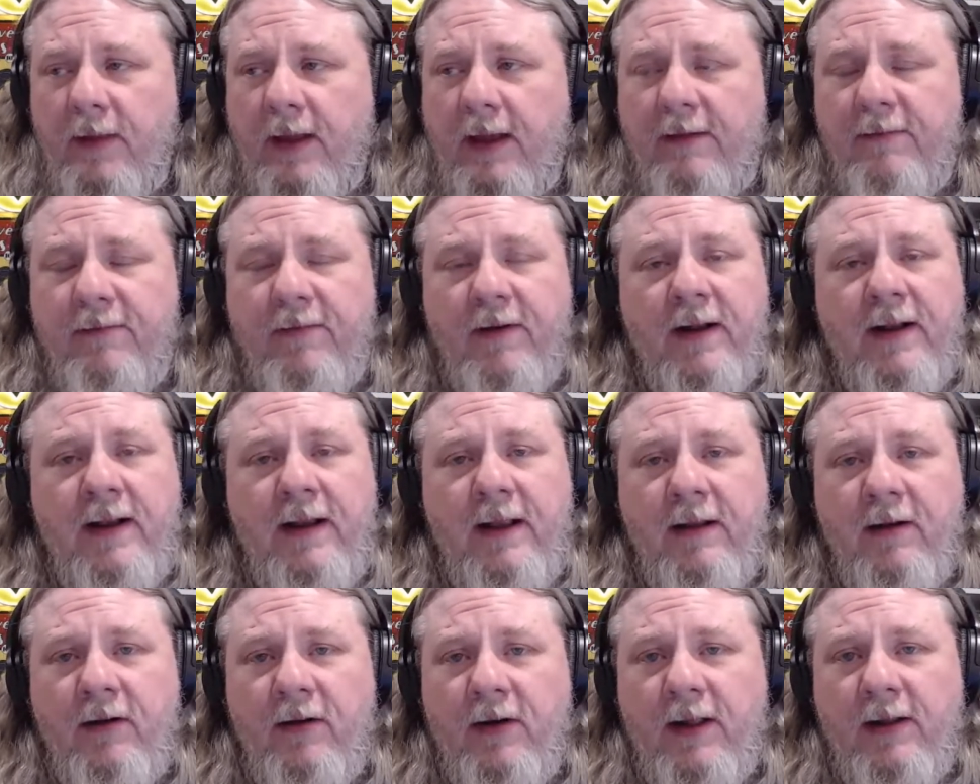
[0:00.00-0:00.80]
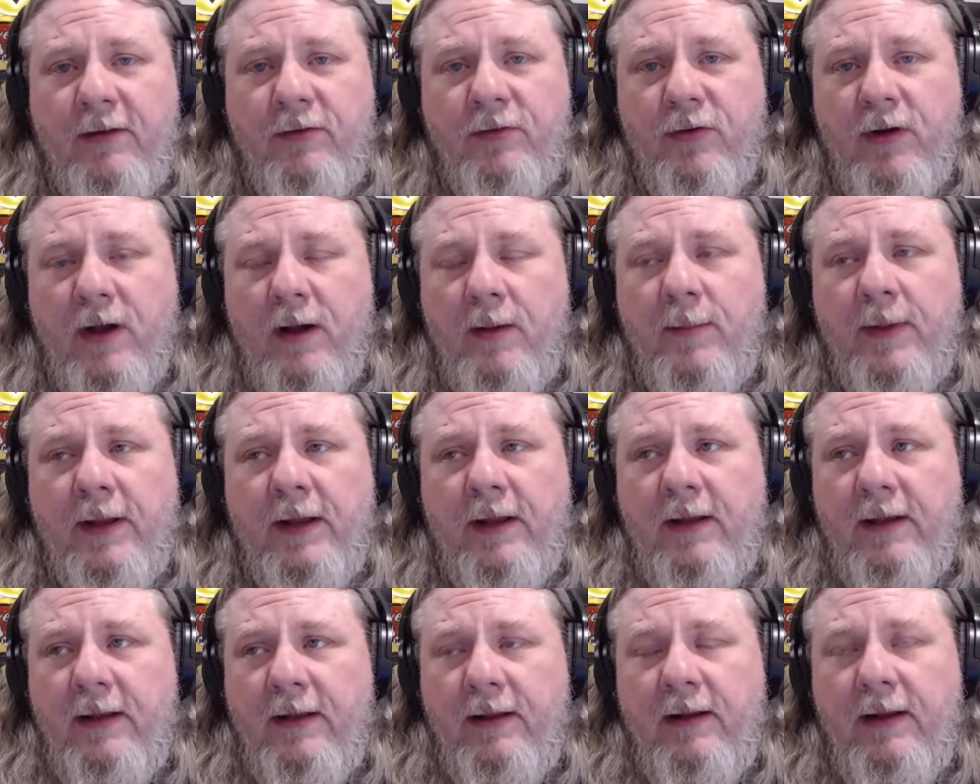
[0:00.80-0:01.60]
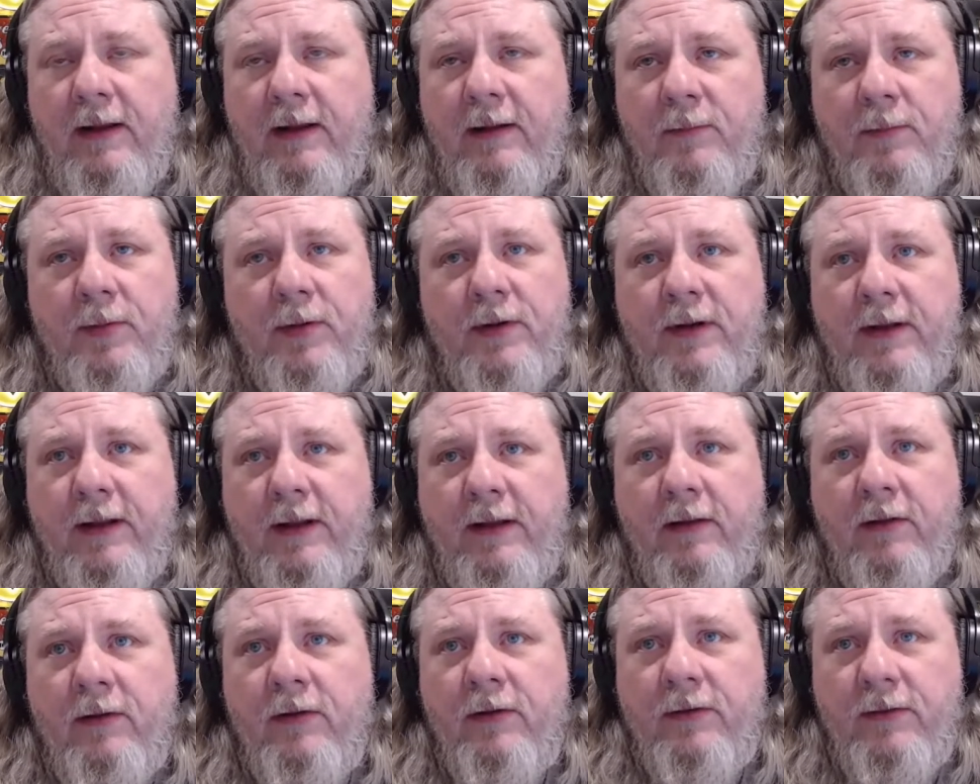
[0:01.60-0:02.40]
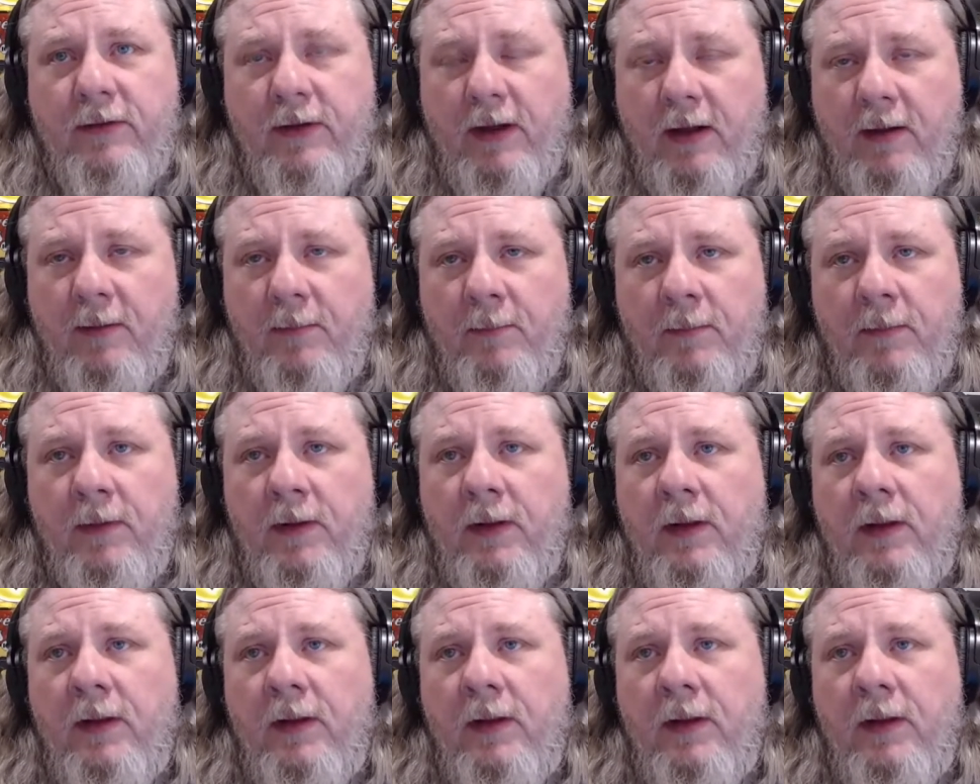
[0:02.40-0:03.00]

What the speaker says: I find internet drama in particular dumb.